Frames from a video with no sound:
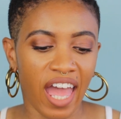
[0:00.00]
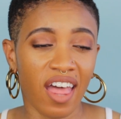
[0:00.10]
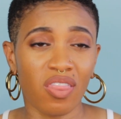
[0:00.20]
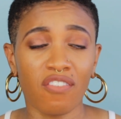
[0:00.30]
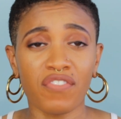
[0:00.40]

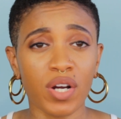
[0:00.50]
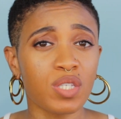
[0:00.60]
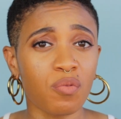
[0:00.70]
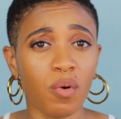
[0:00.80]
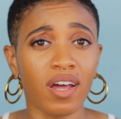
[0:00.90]
And the
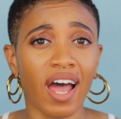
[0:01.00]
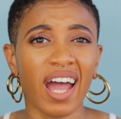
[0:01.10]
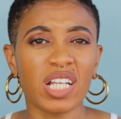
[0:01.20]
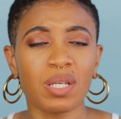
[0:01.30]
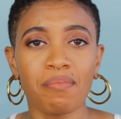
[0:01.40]
first one I
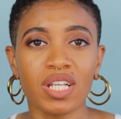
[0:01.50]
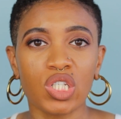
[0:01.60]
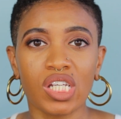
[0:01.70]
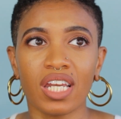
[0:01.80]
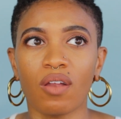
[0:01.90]
actually
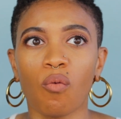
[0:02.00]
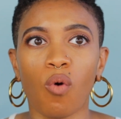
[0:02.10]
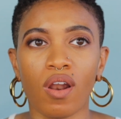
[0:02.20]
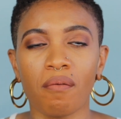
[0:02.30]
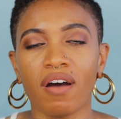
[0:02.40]
mentioned in
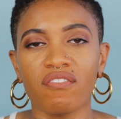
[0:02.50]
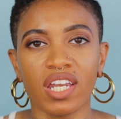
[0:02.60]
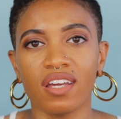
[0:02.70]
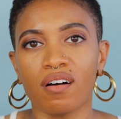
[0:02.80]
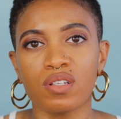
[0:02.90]
one of my
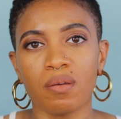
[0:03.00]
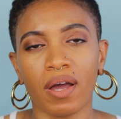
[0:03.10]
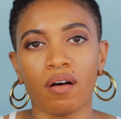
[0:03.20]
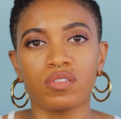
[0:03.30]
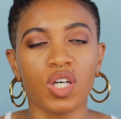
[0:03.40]
videos
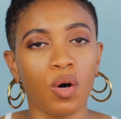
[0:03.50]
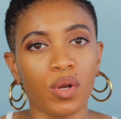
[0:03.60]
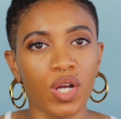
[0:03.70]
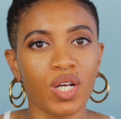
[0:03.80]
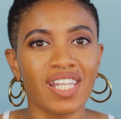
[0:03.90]
about
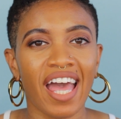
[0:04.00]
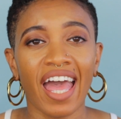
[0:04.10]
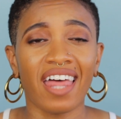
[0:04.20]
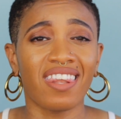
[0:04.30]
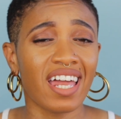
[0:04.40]
toners,
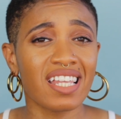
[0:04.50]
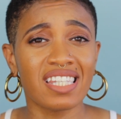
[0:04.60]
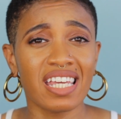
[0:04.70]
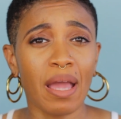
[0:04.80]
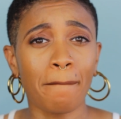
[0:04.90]
and that is
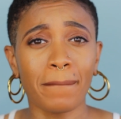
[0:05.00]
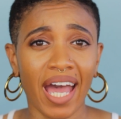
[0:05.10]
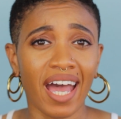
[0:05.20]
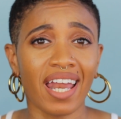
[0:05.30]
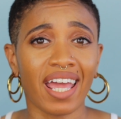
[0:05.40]
the
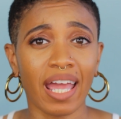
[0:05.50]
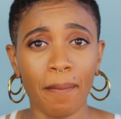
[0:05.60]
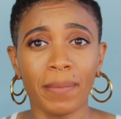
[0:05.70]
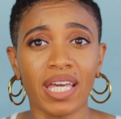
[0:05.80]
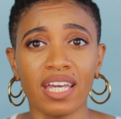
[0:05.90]
Mad
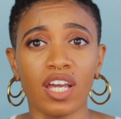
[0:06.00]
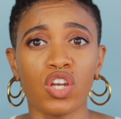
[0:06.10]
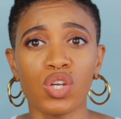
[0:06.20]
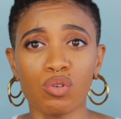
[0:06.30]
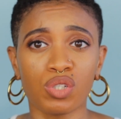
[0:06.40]
Hippie
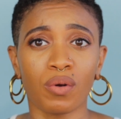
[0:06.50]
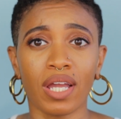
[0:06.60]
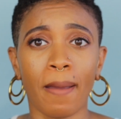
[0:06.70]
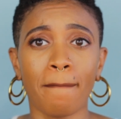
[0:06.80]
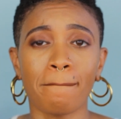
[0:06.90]

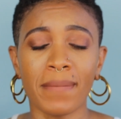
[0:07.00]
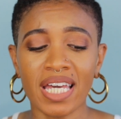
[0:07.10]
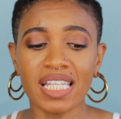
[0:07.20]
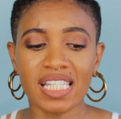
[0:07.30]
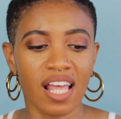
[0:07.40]
Nutrient
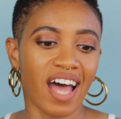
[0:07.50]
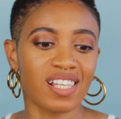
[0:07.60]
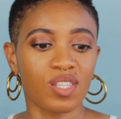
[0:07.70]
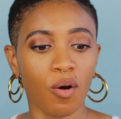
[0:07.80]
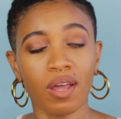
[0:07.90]
Mist. It
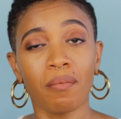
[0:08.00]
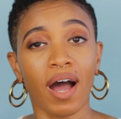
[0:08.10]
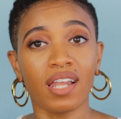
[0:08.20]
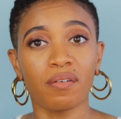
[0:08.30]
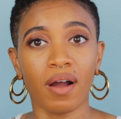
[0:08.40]
has sodium
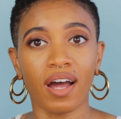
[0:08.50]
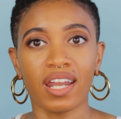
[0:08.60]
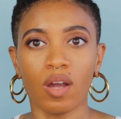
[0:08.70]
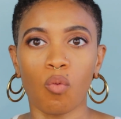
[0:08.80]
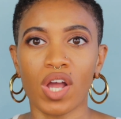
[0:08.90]

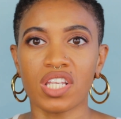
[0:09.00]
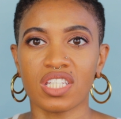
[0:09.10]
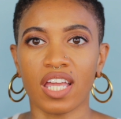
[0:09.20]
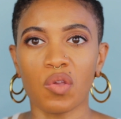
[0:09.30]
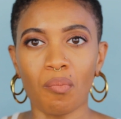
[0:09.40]
hyaluronic, which
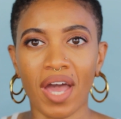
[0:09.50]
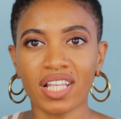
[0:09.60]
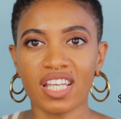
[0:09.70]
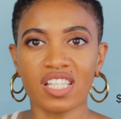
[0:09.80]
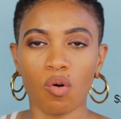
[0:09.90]
is a
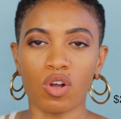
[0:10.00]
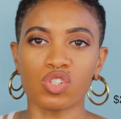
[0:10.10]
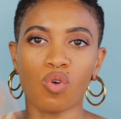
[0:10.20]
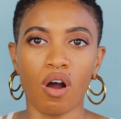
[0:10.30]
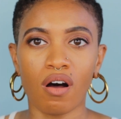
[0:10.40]
humectant, so it
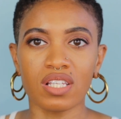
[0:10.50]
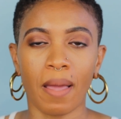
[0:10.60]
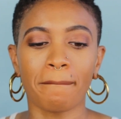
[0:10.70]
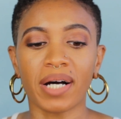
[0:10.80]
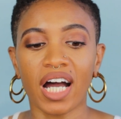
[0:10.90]
draws
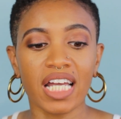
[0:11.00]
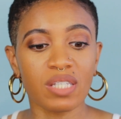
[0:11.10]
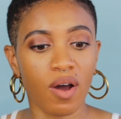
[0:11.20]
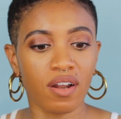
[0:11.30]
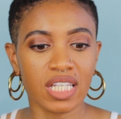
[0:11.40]
and
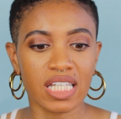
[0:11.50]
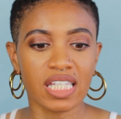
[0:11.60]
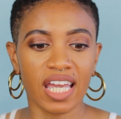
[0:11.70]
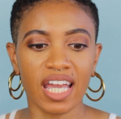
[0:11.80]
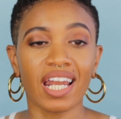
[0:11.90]
binds water to the
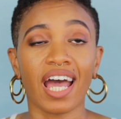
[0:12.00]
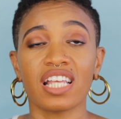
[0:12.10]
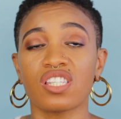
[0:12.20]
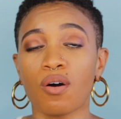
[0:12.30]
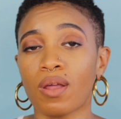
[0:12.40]
skin. It
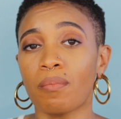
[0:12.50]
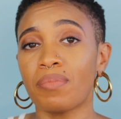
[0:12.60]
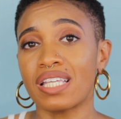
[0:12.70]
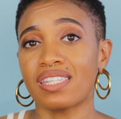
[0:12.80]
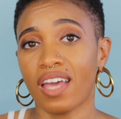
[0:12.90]
has sodium
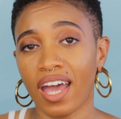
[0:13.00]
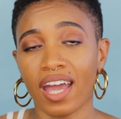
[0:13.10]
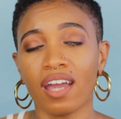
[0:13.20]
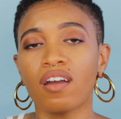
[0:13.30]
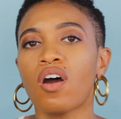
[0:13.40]

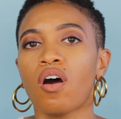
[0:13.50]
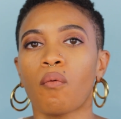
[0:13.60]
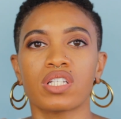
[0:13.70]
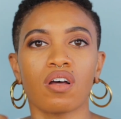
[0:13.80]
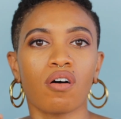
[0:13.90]
PCA,
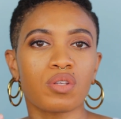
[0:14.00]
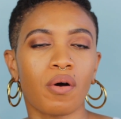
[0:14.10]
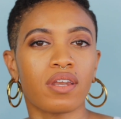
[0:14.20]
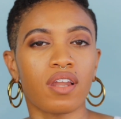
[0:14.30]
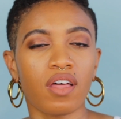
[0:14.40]
which is also
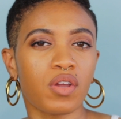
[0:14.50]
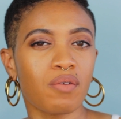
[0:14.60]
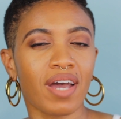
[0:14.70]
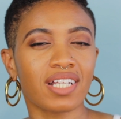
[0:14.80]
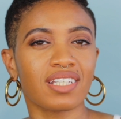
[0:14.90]
another
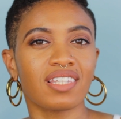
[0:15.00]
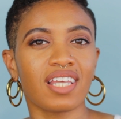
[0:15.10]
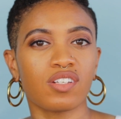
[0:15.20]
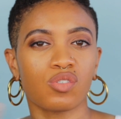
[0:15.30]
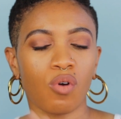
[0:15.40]
humectant
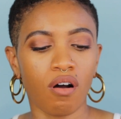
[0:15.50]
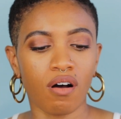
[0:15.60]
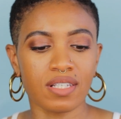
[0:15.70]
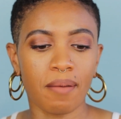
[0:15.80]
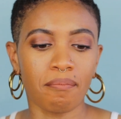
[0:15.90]
that
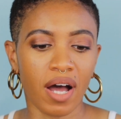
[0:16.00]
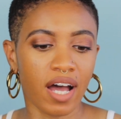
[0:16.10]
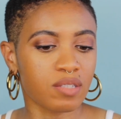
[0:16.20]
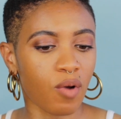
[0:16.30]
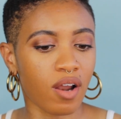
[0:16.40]
draws and
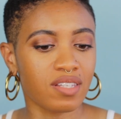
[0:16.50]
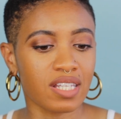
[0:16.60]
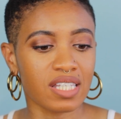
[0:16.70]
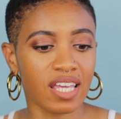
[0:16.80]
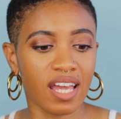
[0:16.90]
binds water to
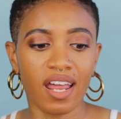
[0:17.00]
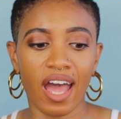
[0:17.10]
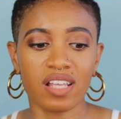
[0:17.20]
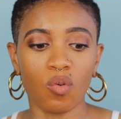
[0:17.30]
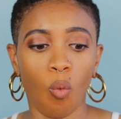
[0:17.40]
the skin. It
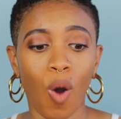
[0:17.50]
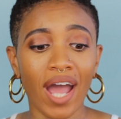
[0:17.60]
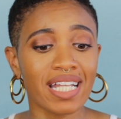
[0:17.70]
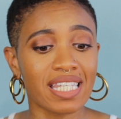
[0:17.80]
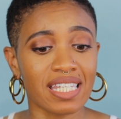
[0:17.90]
has
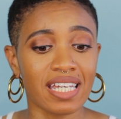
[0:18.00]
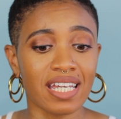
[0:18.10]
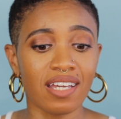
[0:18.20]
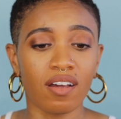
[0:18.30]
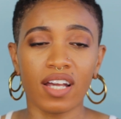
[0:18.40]
white
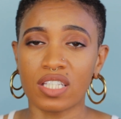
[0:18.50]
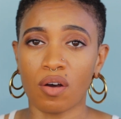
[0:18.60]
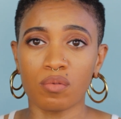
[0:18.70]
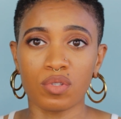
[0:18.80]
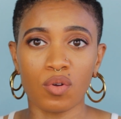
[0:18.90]
tea,
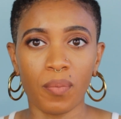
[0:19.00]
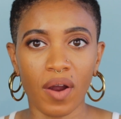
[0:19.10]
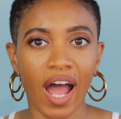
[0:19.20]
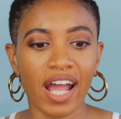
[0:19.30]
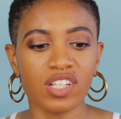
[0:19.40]
so super
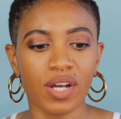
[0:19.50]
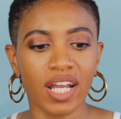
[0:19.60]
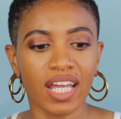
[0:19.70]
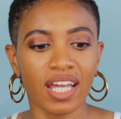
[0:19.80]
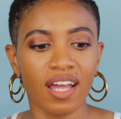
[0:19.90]

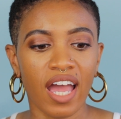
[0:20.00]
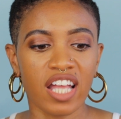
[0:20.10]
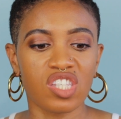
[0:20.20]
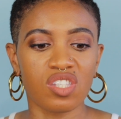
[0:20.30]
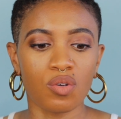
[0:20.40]
hydrating
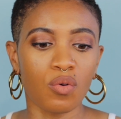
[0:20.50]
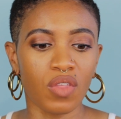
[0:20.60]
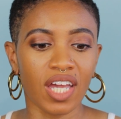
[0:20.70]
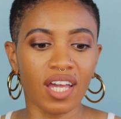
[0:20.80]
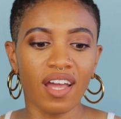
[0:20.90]
and
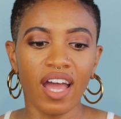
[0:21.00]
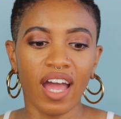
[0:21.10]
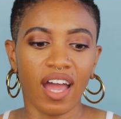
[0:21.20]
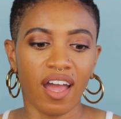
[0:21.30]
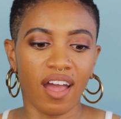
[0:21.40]
soothing.
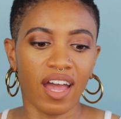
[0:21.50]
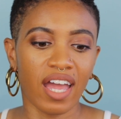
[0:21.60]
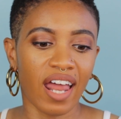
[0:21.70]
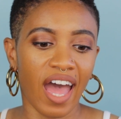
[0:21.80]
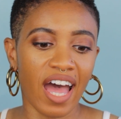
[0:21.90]

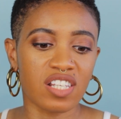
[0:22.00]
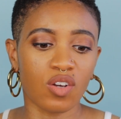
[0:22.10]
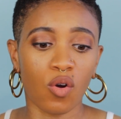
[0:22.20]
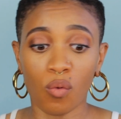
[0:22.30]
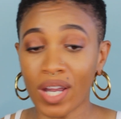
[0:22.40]
And it has
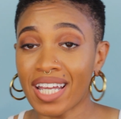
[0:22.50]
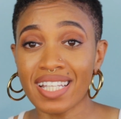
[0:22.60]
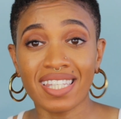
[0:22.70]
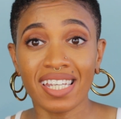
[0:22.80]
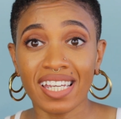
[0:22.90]

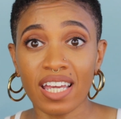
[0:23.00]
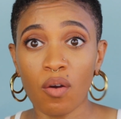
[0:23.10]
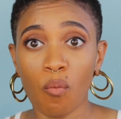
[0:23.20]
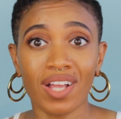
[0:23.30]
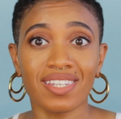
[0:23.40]
green tea,
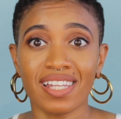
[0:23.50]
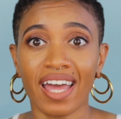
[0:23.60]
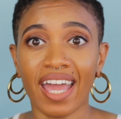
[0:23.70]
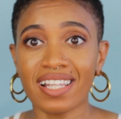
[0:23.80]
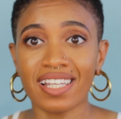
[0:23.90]
which is an
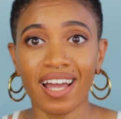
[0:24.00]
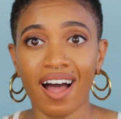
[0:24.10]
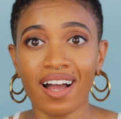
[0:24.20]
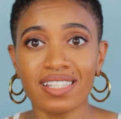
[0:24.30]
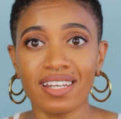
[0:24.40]

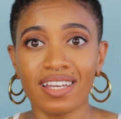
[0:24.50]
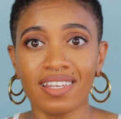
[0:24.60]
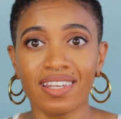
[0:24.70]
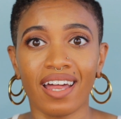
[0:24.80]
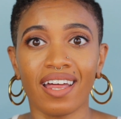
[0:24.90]

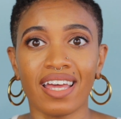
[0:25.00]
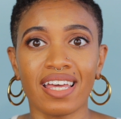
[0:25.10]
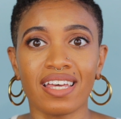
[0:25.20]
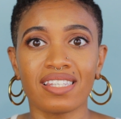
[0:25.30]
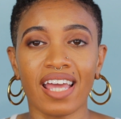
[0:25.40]
antioxidant that
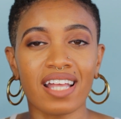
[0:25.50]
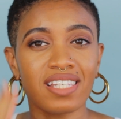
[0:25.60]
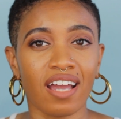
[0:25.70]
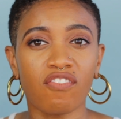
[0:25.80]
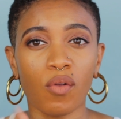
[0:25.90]
is
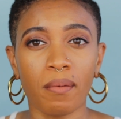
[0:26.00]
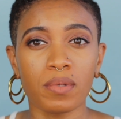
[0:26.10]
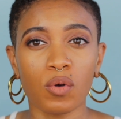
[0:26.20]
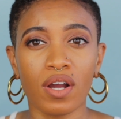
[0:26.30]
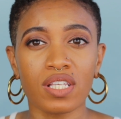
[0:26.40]

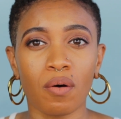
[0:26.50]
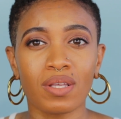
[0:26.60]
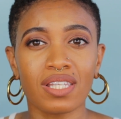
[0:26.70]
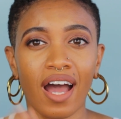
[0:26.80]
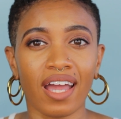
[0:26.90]
anti-inflammatory, so
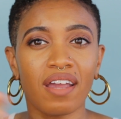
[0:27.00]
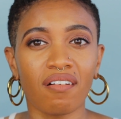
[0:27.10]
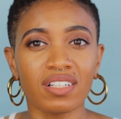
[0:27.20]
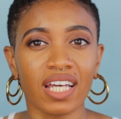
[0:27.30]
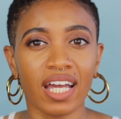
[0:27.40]
it's not
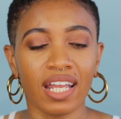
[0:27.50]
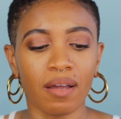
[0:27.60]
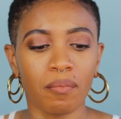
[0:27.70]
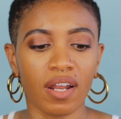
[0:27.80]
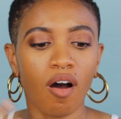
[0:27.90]

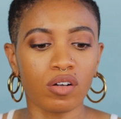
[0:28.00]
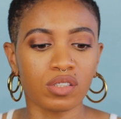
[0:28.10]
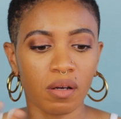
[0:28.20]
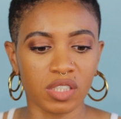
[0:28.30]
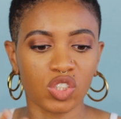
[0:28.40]
irritating, but it
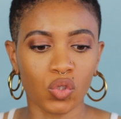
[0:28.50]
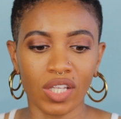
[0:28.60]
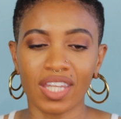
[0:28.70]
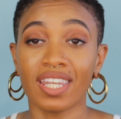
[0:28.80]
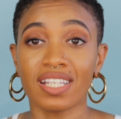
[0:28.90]
also helps to
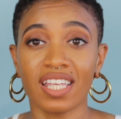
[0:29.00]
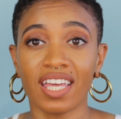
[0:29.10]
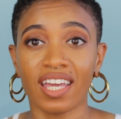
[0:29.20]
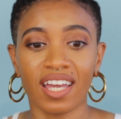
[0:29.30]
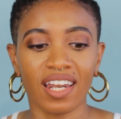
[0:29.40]
strengthen the
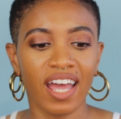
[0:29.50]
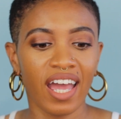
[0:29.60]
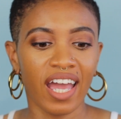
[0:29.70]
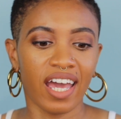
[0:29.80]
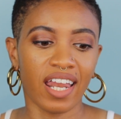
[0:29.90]
skin.
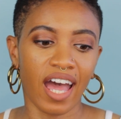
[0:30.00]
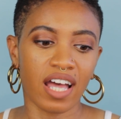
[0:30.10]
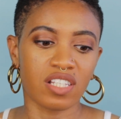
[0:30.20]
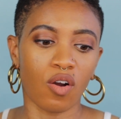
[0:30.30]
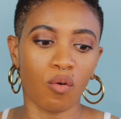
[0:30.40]
It
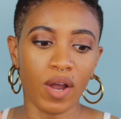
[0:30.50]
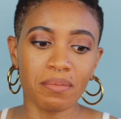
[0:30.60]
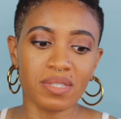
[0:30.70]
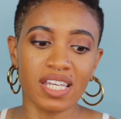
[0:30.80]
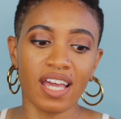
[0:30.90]
has
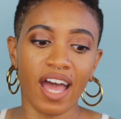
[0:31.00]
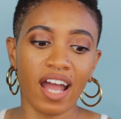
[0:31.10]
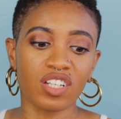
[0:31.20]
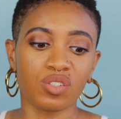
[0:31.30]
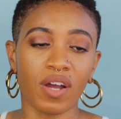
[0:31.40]
grapeseed
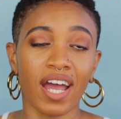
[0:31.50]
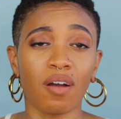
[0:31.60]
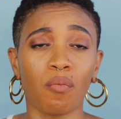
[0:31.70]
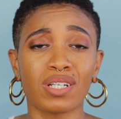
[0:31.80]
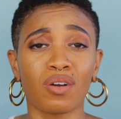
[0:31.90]

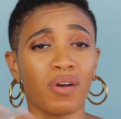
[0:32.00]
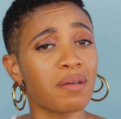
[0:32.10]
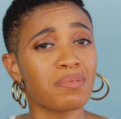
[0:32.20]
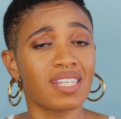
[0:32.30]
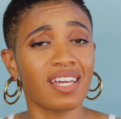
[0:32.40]
extract, which
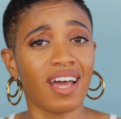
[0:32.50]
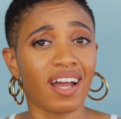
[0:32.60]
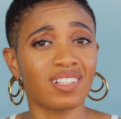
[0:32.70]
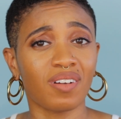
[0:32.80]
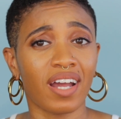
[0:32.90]
grapeseed
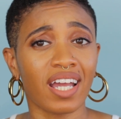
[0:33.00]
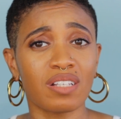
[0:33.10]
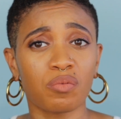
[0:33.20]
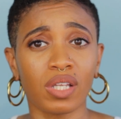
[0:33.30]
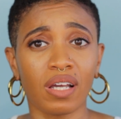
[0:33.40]
extract
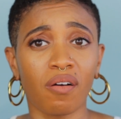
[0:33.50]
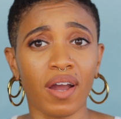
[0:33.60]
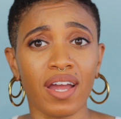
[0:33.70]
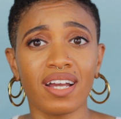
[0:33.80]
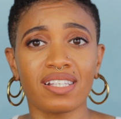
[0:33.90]
is really
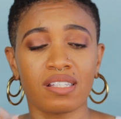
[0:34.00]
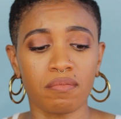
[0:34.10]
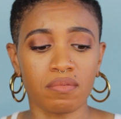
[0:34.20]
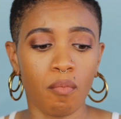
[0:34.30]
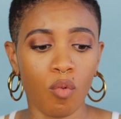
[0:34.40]
great because
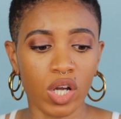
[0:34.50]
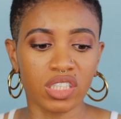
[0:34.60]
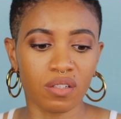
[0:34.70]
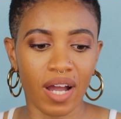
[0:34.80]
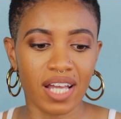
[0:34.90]
it's
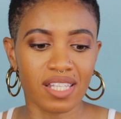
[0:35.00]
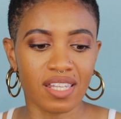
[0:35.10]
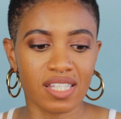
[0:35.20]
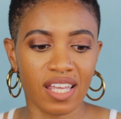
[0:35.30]
moisturizing the